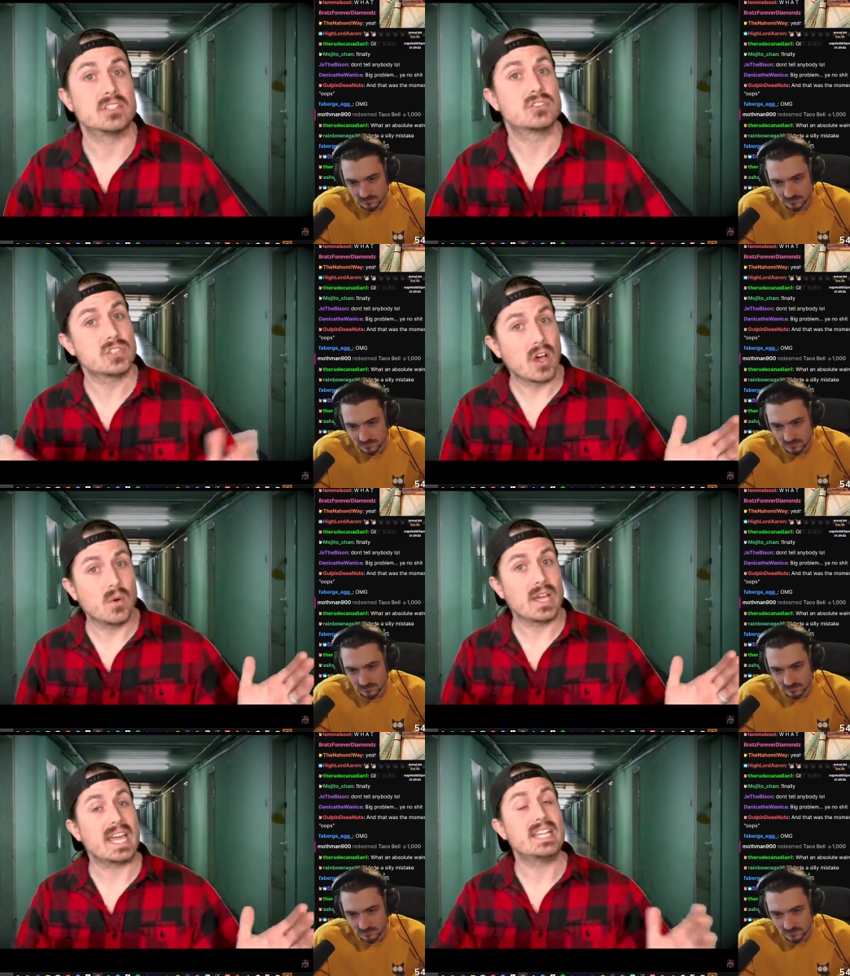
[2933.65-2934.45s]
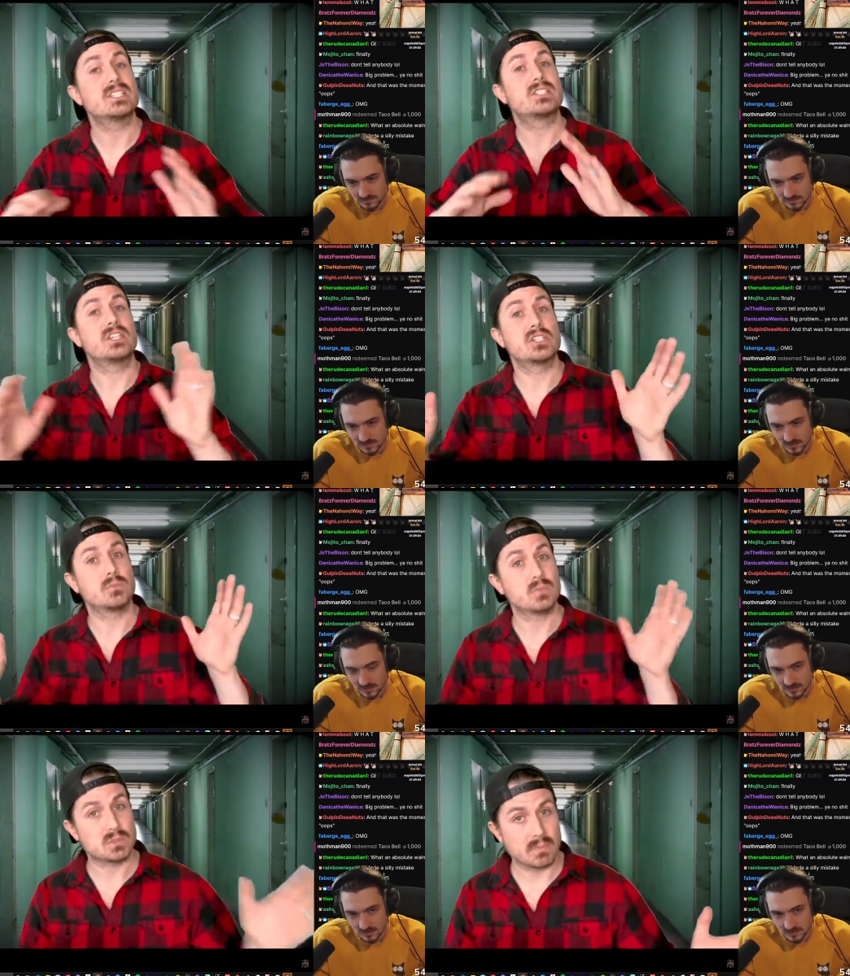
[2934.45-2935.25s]
Speaker 1: And so a
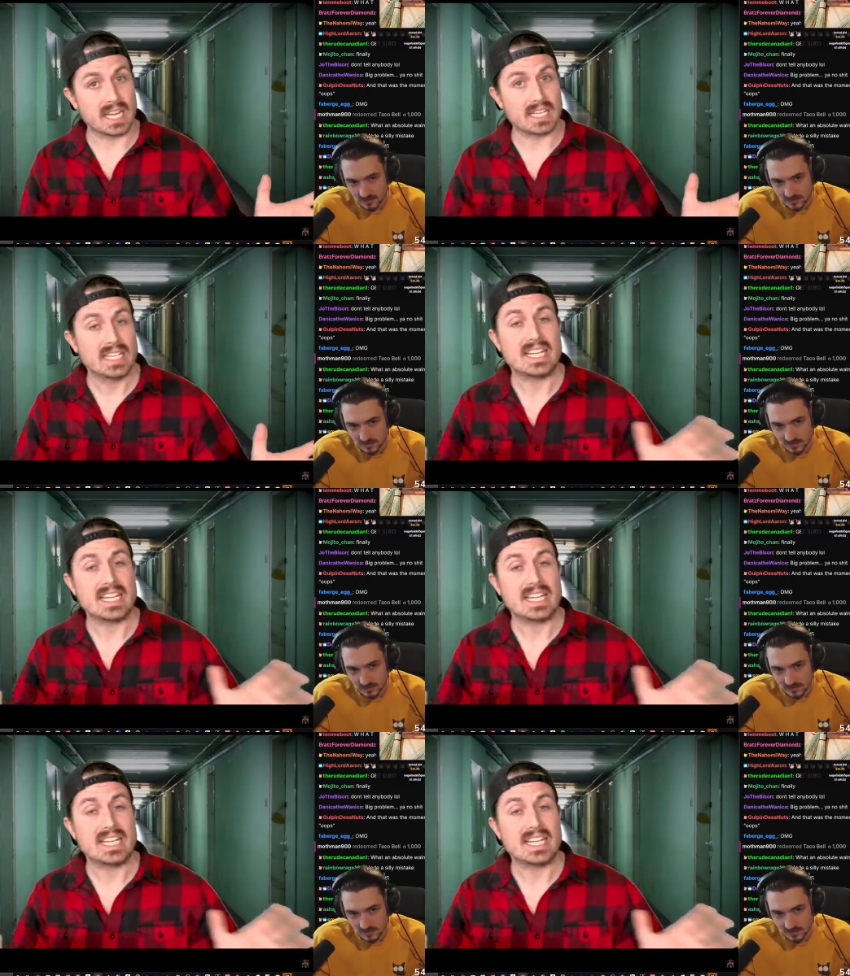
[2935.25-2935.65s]
decision was made.